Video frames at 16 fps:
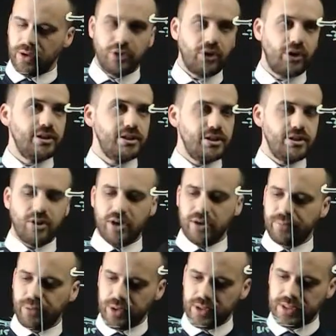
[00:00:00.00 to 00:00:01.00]

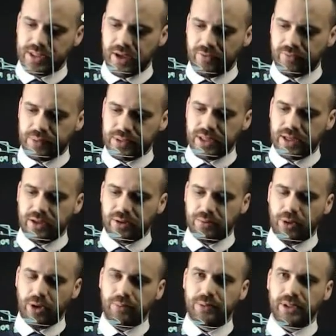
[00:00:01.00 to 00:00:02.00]
99.7% of the
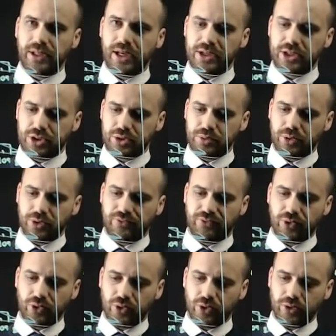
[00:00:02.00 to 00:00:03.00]
population will
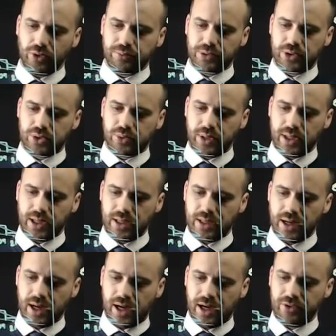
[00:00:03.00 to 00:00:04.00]
fall between
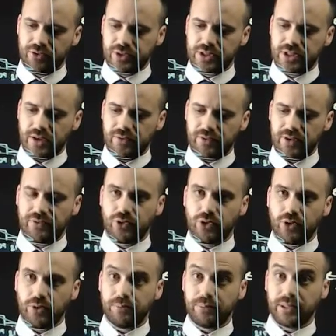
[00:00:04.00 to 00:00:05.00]

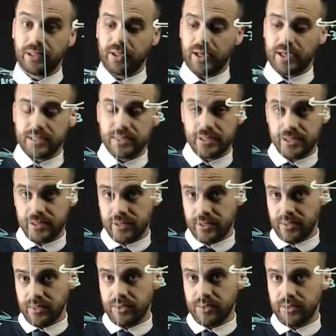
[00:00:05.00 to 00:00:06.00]
174 plus
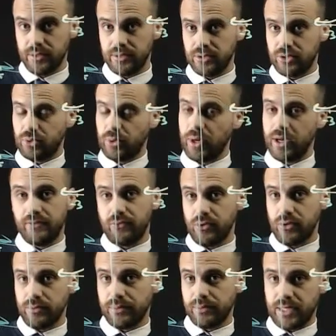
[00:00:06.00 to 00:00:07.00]

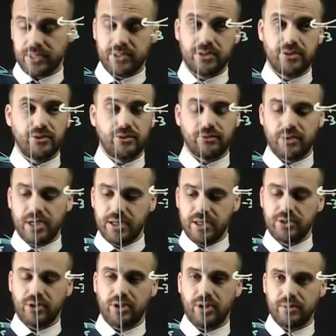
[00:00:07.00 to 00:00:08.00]
24 plus 3
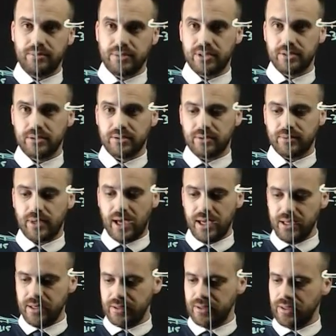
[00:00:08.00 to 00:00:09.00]
times
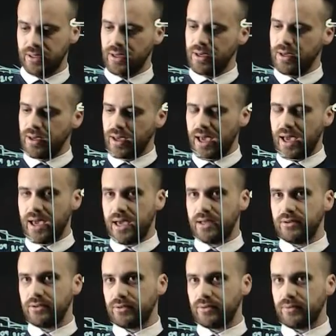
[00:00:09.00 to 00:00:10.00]
8
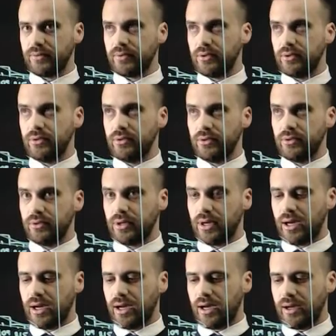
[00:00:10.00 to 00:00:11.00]
and
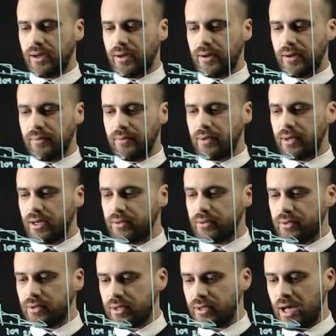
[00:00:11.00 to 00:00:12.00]

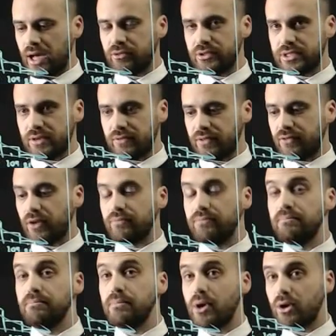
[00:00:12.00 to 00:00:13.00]

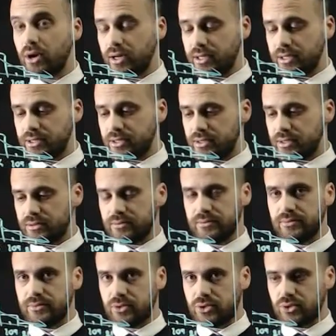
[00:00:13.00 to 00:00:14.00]
175 minus
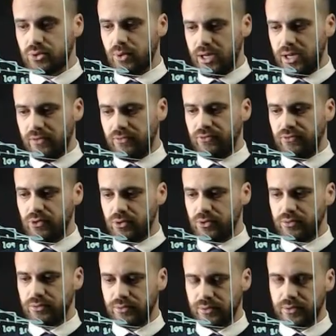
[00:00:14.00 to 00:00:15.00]

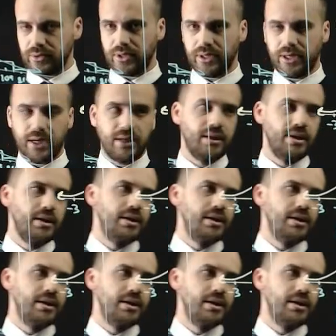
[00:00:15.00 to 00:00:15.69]
24. Okay.